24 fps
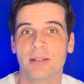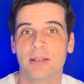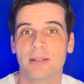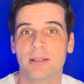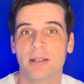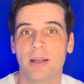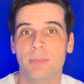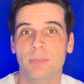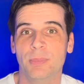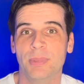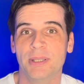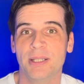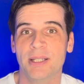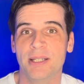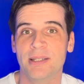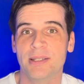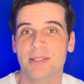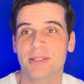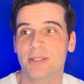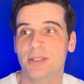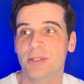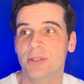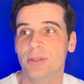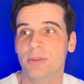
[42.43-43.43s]
companies
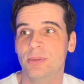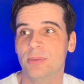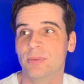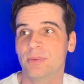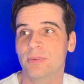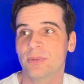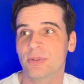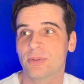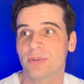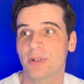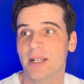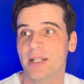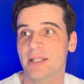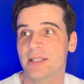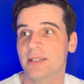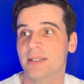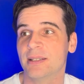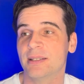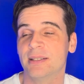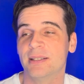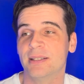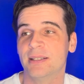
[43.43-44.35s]
to create